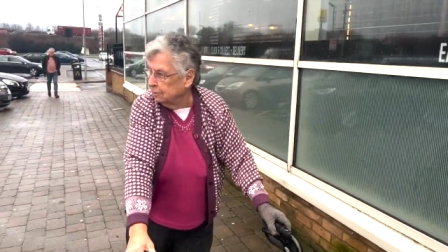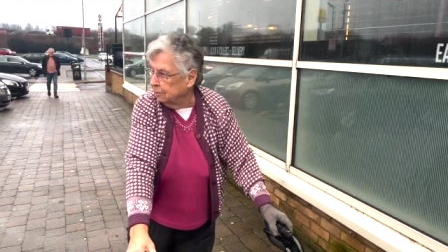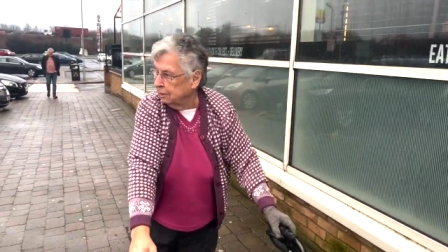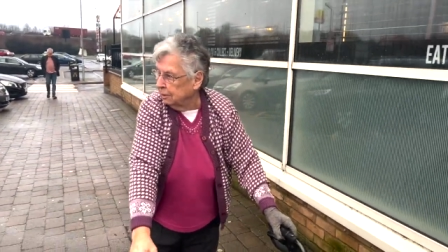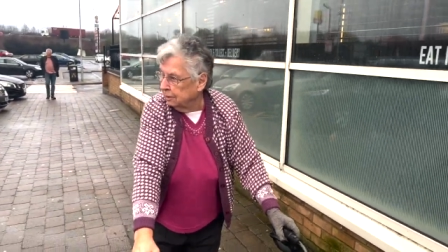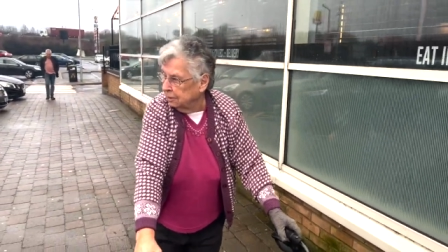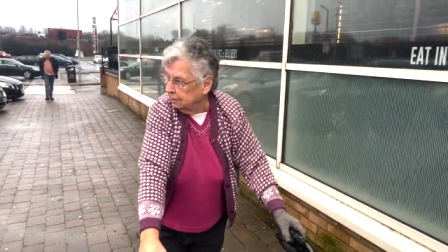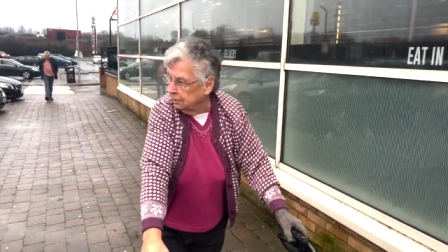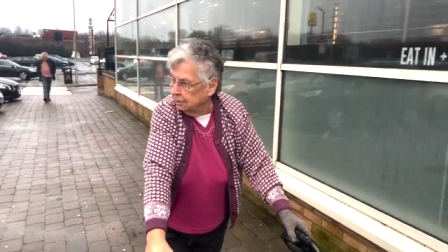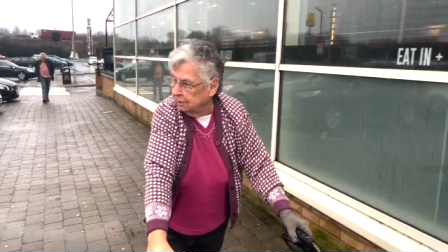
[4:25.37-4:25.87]

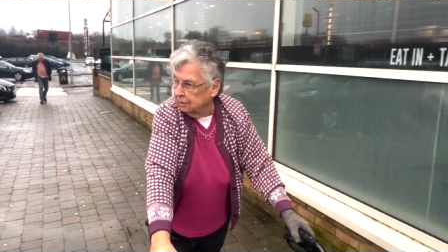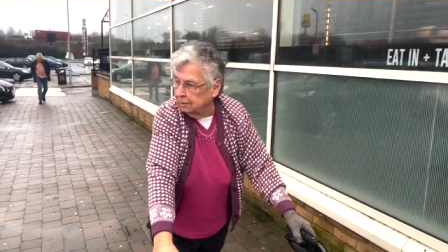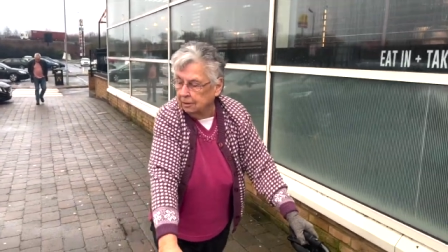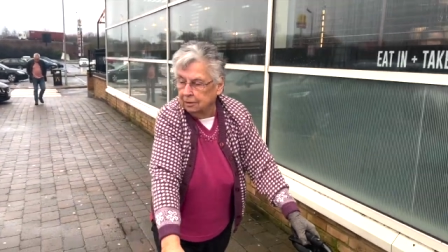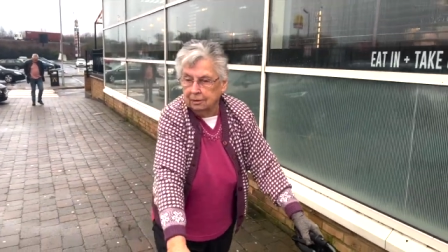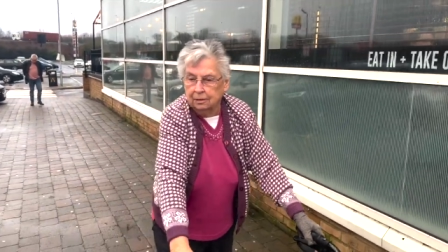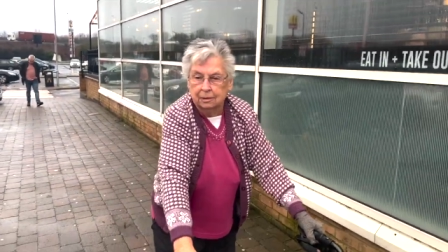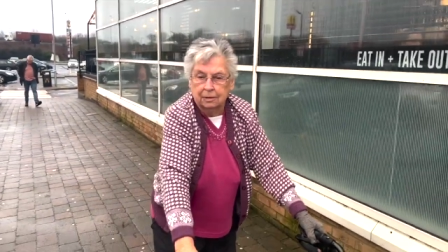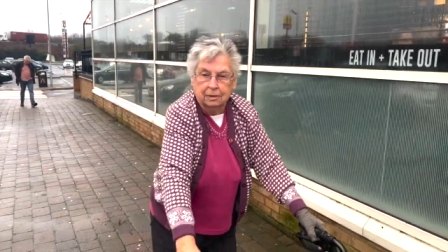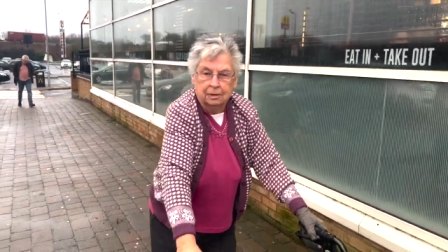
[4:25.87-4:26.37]
Yeah,
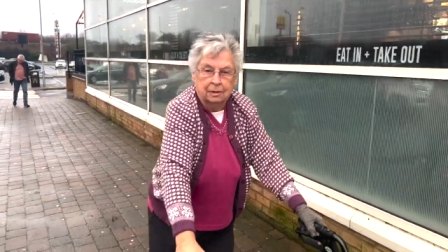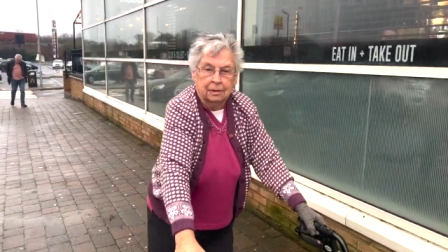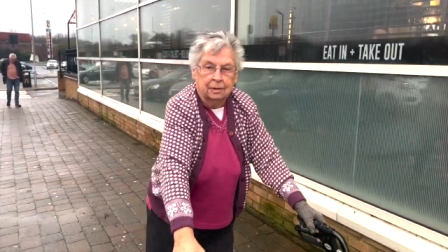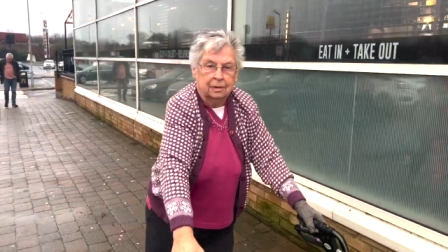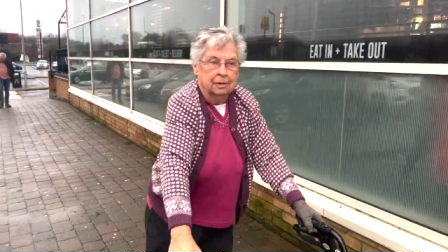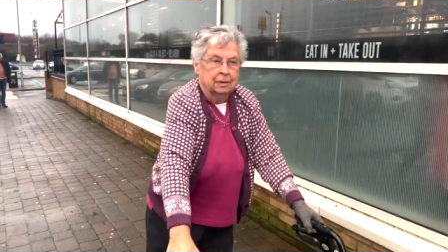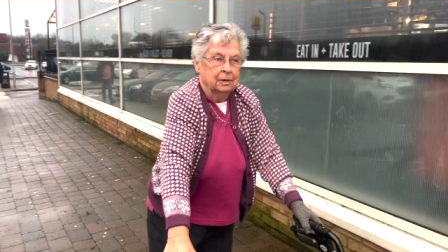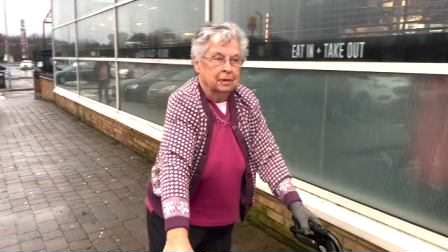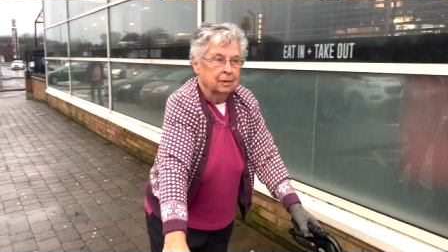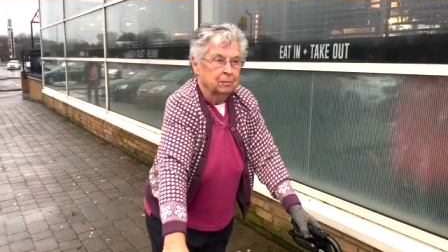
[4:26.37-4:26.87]
Peterborough
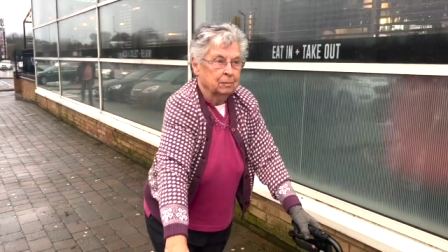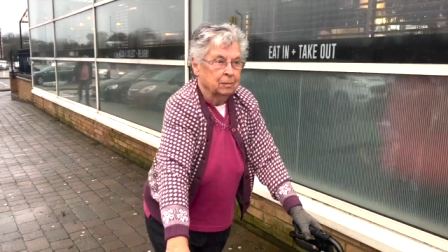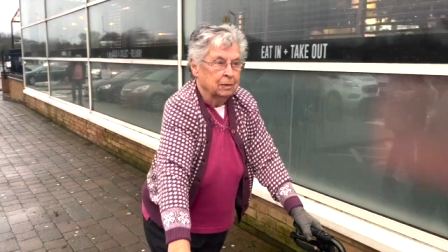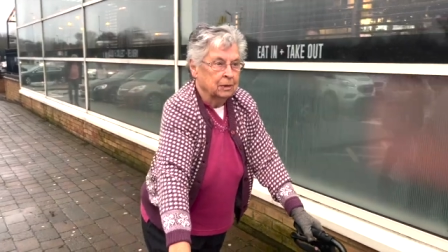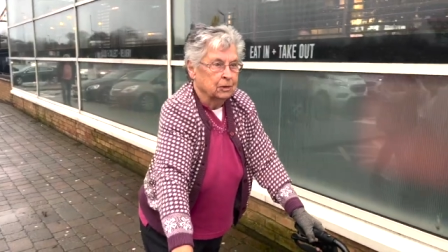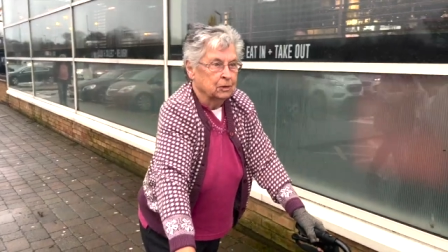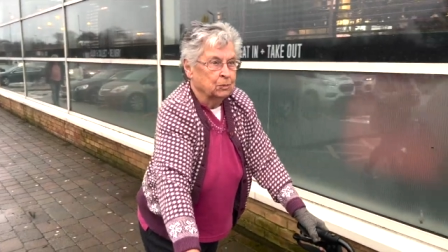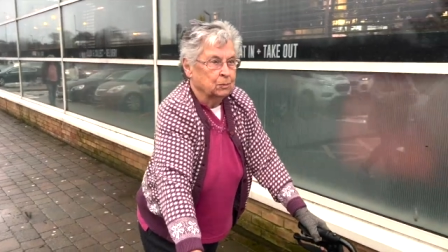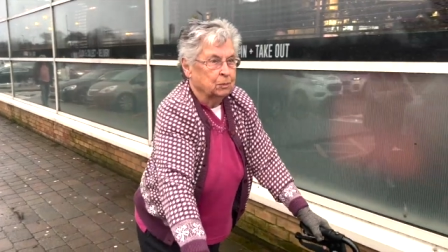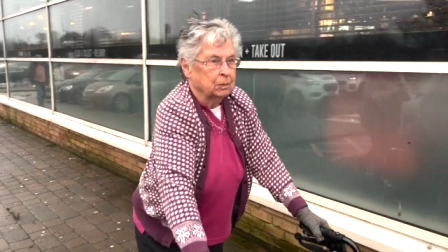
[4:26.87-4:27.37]
Services, the best
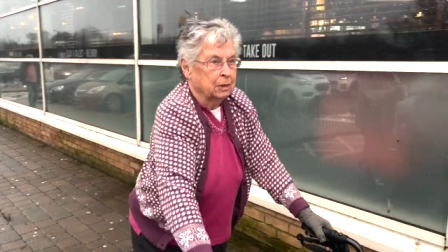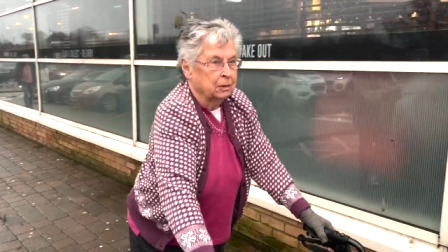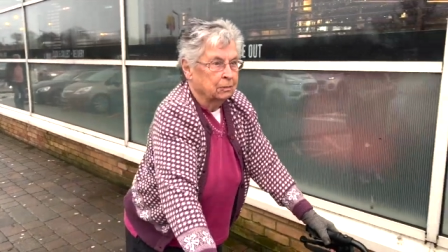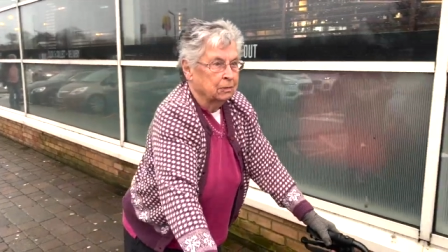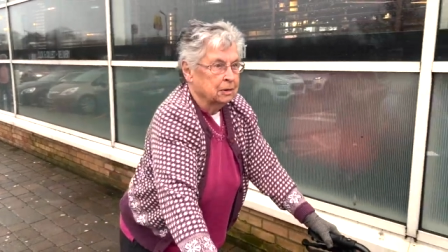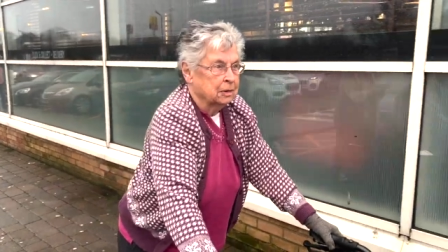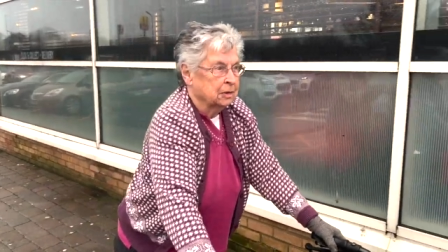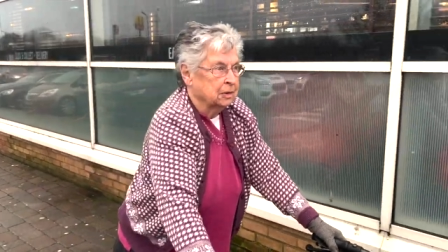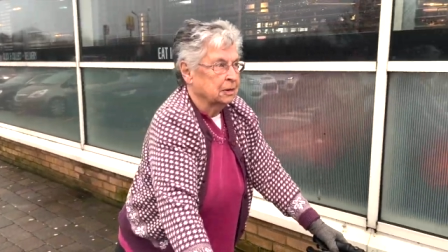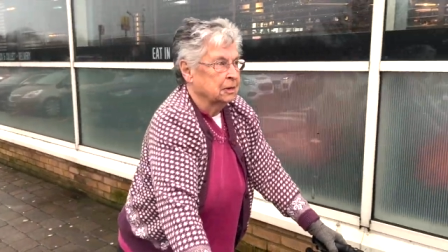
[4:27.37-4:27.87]
services
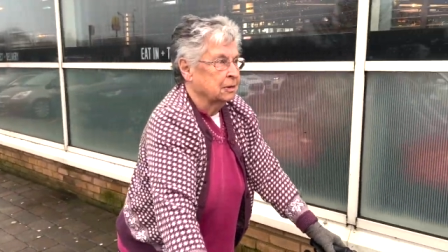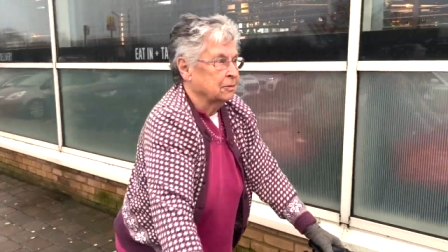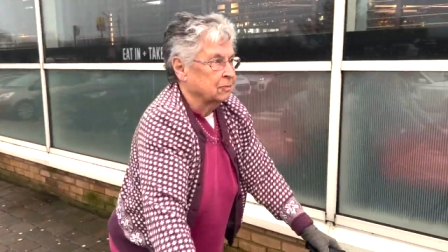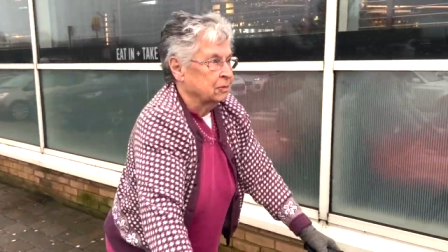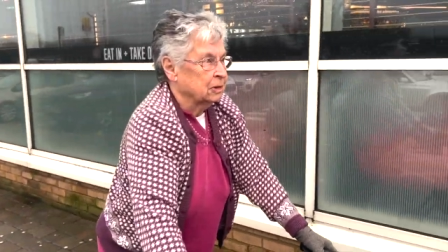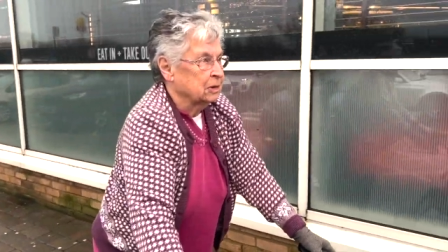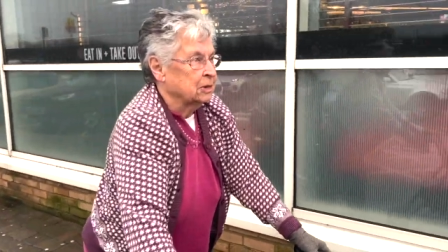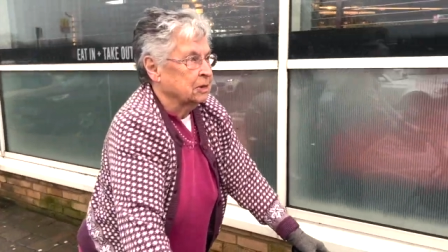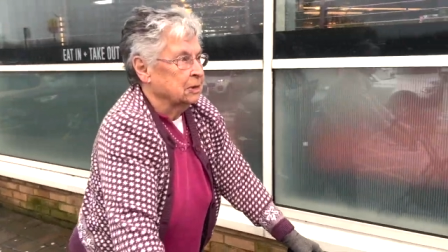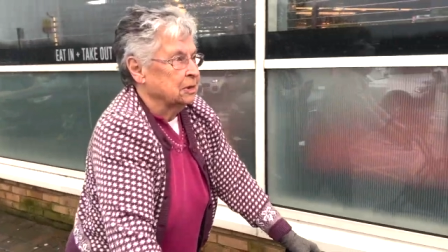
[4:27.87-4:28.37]
in, in
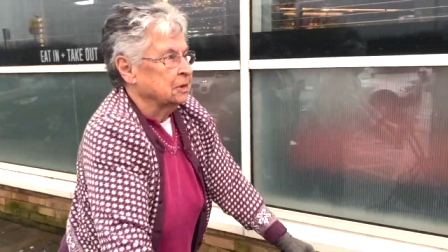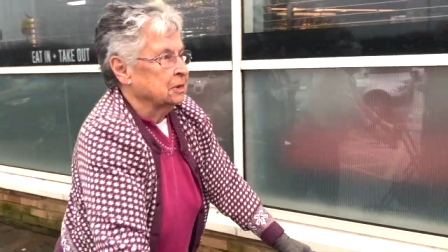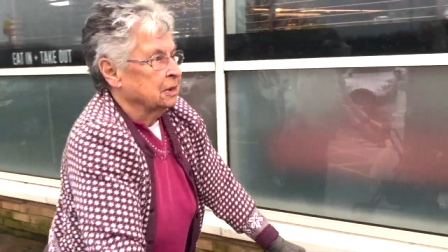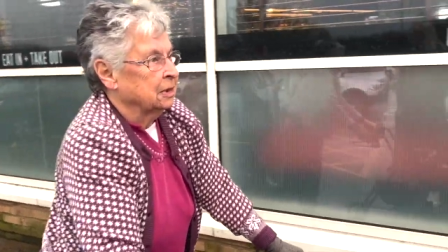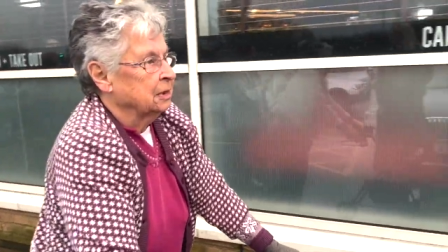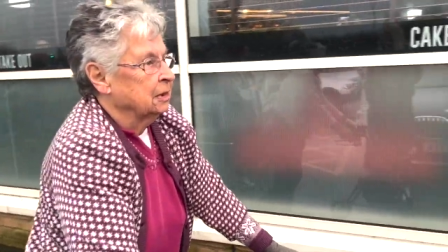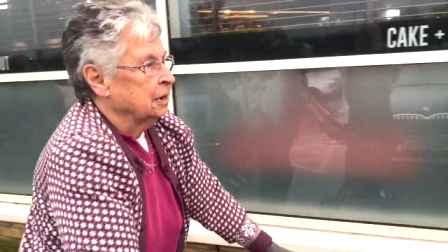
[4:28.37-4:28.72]
England.